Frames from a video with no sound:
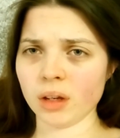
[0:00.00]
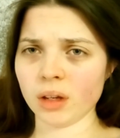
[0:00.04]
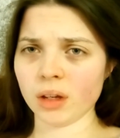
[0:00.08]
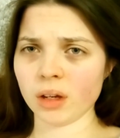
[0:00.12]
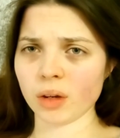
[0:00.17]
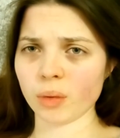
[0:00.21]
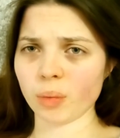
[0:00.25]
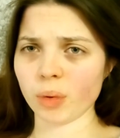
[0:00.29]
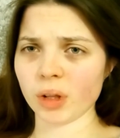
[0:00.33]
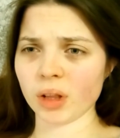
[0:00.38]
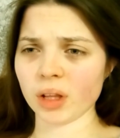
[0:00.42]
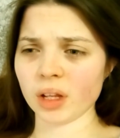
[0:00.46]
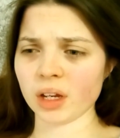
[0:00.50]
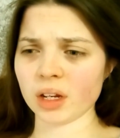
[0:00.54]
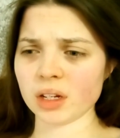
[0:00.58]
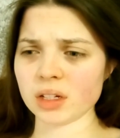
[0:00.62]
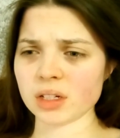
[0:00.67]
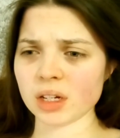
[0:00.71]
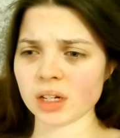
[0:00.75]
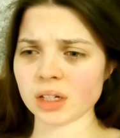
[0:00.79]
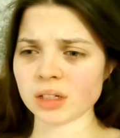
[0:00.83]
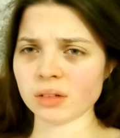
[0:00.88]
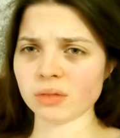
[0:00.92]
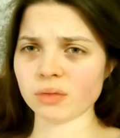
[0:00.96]
I've been laid
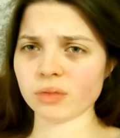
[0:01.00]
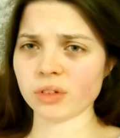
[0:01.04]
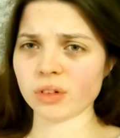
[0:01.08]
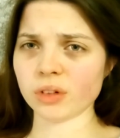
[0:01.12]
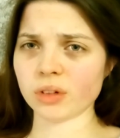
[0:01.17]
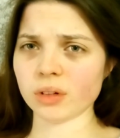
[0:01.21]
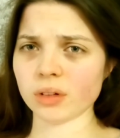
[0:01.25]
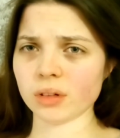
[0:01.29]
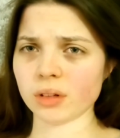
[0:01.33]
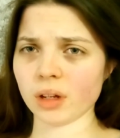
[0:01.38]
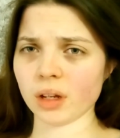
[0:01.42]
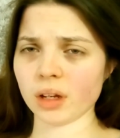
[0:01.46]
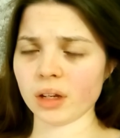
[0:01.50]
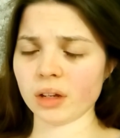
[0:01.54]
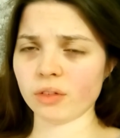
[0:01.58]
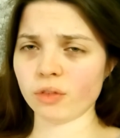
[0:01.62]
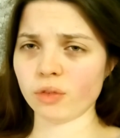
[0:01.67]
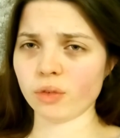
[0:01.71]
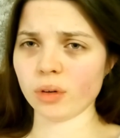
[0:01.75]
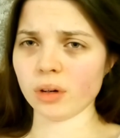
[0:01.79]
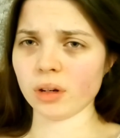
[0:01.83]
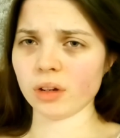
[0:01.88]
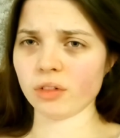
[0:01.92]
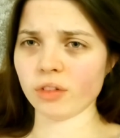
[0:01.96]
down for a good like
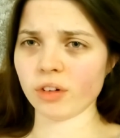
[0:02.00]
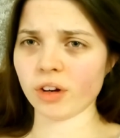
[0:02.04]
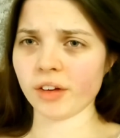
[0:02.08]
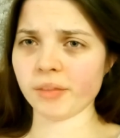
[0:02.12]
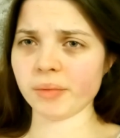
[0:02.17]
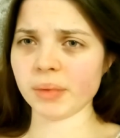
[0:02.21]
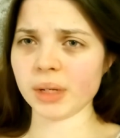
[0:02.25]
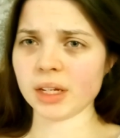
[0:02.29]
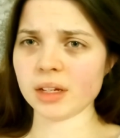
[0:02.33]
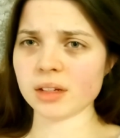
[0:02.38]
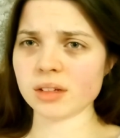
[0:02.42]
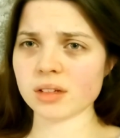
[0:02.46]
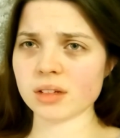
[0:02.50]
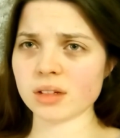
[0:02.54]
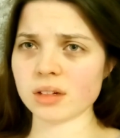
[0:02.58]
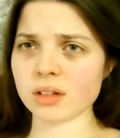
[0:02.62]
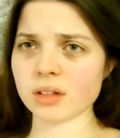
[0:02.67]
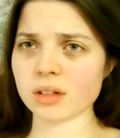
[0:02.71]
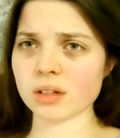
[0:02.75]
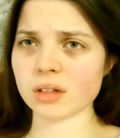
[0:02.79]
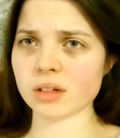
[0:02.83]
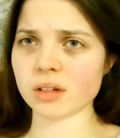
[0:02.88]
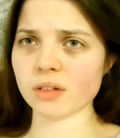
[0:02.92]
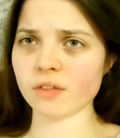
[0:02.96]
45 minutes in
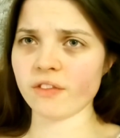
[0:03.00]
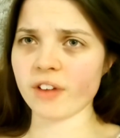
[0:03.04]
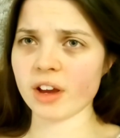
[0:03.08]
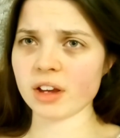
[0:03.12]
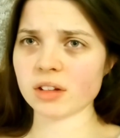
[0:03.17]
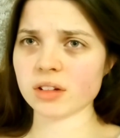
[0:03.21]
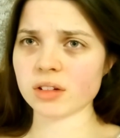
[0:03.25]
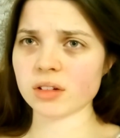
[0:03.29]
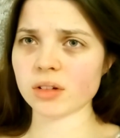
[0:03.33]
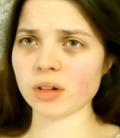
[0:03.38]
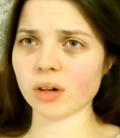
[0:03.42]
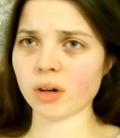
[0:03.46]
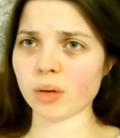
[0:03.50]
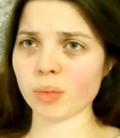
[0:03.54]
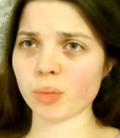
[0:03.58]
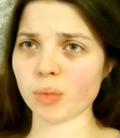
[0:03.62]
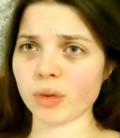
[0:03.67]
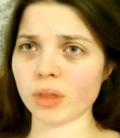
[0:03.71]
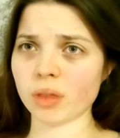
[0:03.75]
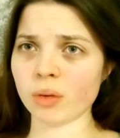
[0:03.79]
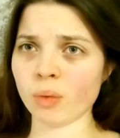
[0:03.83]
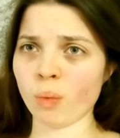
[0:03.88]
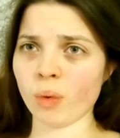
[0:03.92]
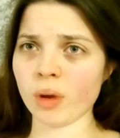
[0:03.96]
just a vest top
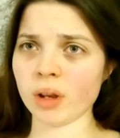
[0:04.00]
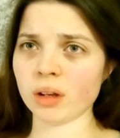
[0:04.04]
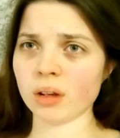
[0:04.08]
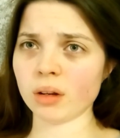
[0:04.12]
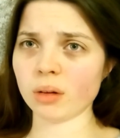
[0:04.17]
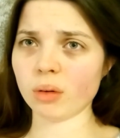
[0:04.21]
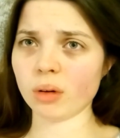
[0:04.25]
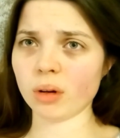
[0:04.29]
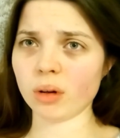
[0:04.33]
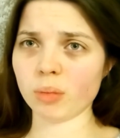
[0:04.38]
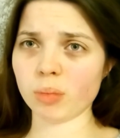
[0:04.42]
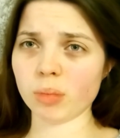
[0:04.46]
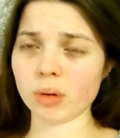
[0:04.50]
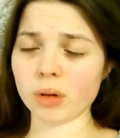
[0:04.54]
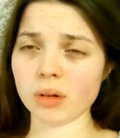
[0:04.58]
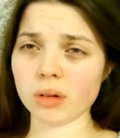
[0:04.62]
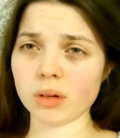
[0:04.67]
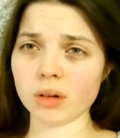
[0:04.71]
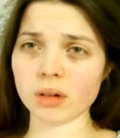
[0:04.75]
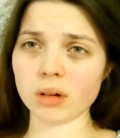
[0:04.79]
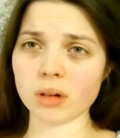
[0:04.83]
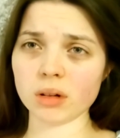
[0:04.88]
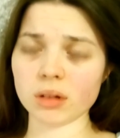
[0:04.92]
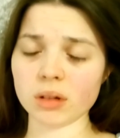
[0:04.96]
with the window
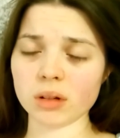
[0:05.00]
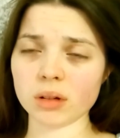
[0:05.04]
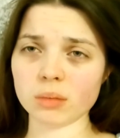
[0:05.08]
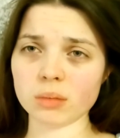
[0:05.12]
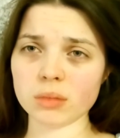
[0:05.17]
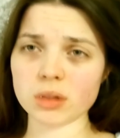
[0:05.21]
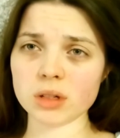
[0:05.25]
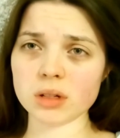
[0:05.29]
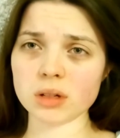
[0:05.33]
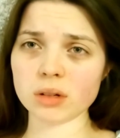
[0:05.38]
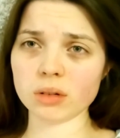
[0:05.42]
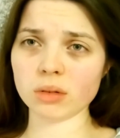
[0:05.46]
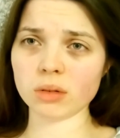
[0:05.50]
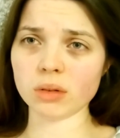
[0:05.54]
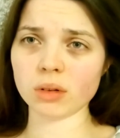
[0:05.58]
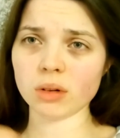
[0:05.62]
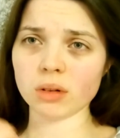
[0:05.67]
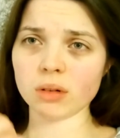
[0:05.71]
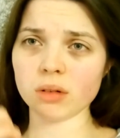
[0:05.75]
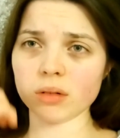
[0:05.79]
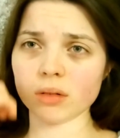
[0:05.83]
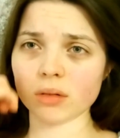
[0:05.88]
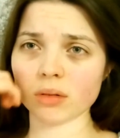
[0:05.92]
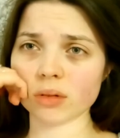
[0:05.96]
open, and I'm still
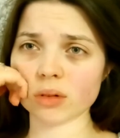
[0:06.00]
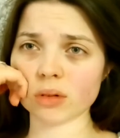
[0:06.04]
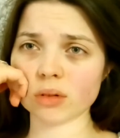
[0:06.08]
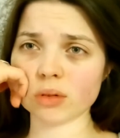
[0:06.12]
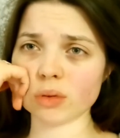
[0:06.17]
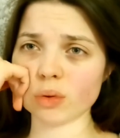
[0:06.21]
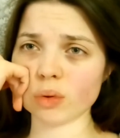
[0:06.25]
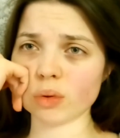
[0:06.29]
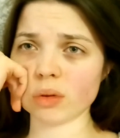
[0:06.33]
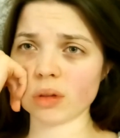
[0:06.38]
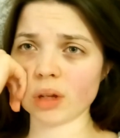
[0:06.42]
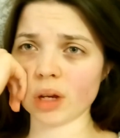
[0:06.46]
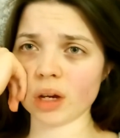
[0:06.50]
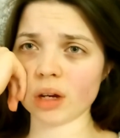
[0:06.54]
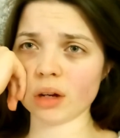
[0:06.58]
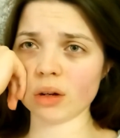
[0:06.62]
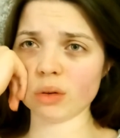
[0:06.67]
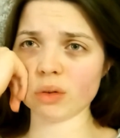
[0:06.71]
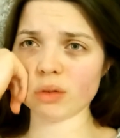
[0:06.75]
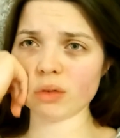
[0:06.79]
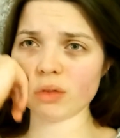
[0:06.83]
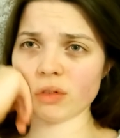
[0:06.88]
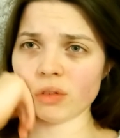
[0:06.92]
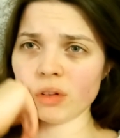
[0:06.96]
not cooled
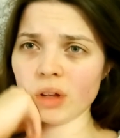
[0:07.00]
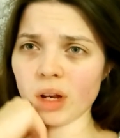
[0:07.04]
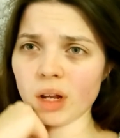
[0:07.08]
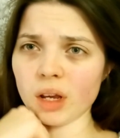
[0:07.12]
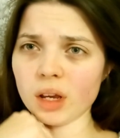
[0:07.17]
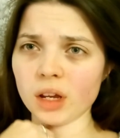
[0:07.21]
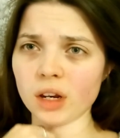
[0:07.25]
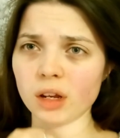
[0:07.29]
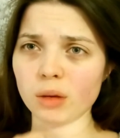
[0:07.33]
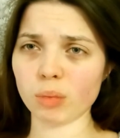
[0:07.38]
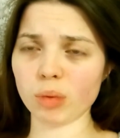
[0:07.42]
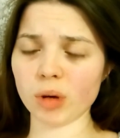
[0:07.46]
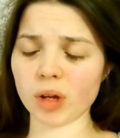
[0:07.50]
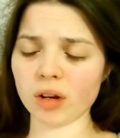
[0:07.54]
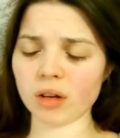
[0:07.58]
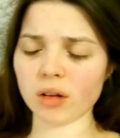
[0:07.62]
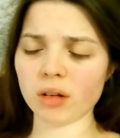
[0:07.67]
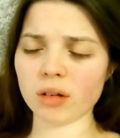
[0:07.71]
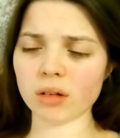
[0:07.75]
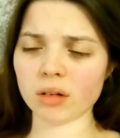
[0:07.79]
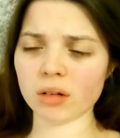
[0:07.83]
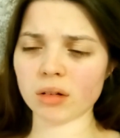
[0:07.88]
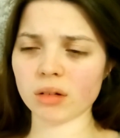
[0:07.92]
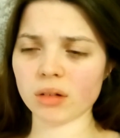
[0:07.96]
down or feeling any better.